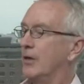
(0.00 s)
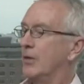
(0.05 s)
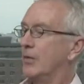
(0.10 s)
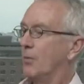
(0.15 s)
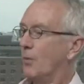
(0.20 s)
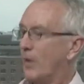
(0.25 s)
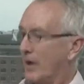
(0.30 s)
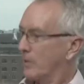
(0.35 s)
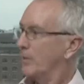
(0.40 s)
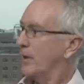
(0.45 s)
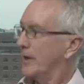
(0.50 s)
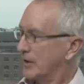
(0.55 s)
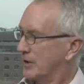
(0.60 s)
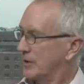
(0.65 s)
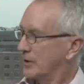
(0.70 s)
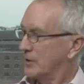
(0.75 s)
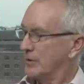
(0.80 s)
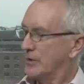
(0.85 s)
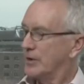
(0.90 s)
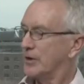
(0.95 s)
One way to
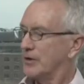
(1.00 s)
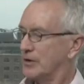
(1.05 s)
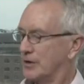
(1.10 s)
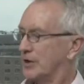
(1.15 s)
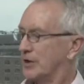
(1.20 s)
do it is